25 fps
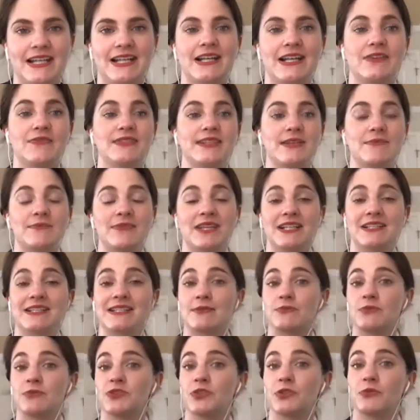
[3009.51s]
And if something
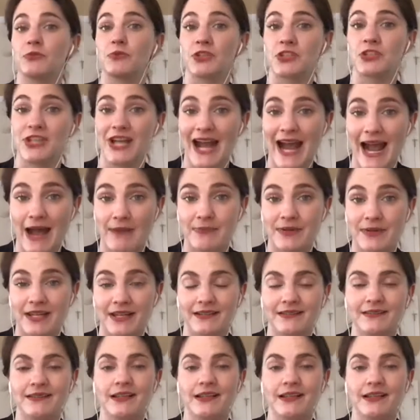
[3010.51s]
similar were to happen